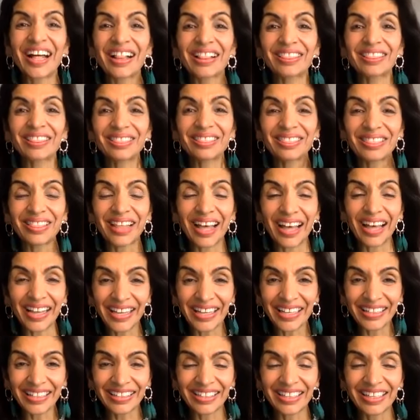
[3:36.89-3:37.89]

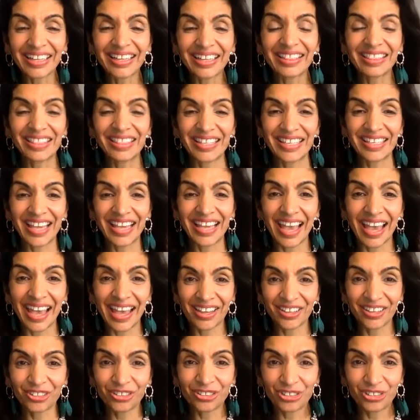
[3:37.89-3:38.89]
like the
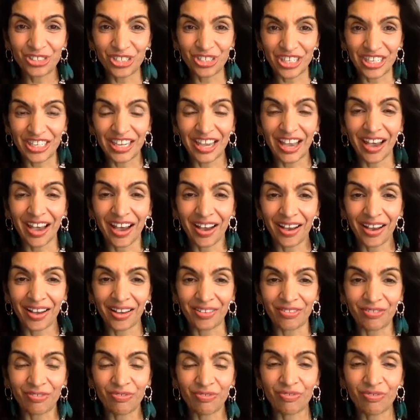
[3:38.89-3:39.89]
energy
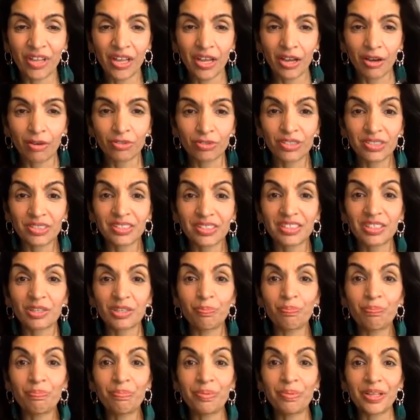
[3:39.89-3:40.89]
of
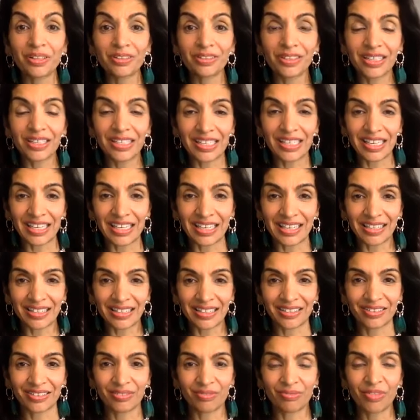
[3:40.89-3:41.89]
stability
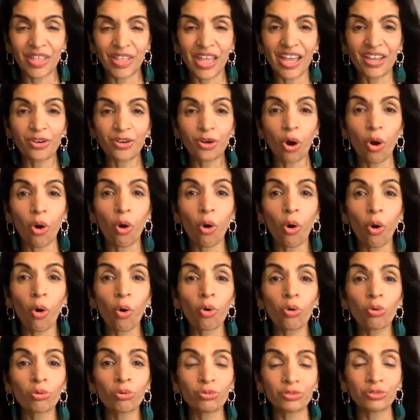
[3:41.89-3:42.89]
and
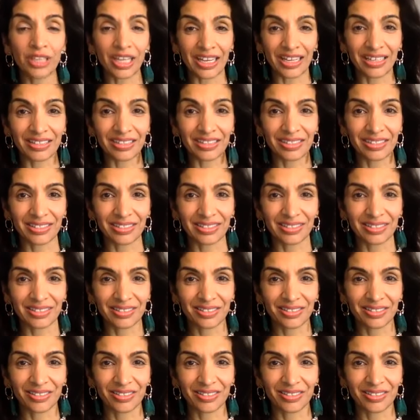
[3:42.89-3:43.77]
wholeness